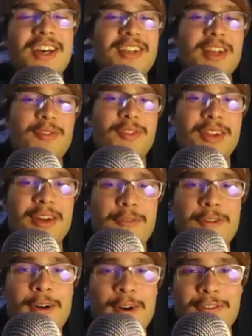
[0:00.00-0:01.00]
definitely a
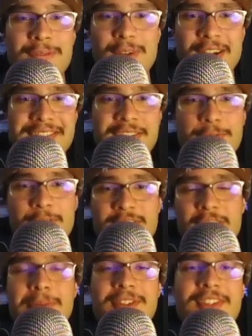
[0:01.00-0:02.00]
fall from grace in the first year,
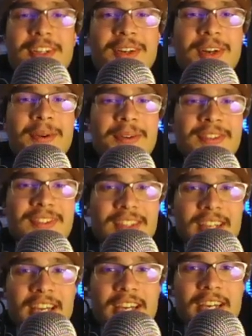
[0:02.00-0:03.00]
but still, it was
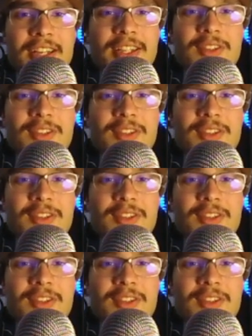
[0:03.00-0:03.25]
there's